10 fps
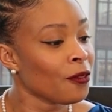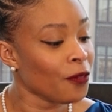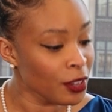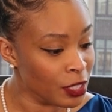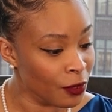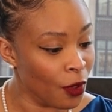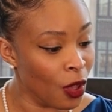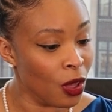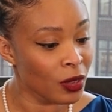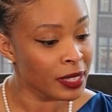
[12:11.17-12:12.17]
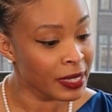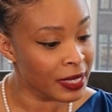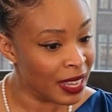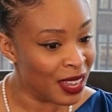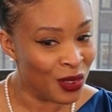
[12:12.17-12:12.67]
first of all,
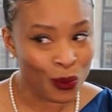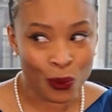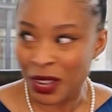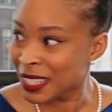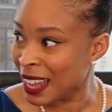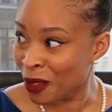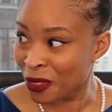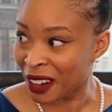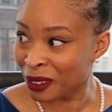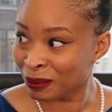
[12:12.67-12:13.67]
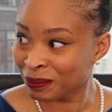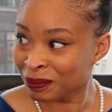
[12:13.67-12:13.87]
see what's out there.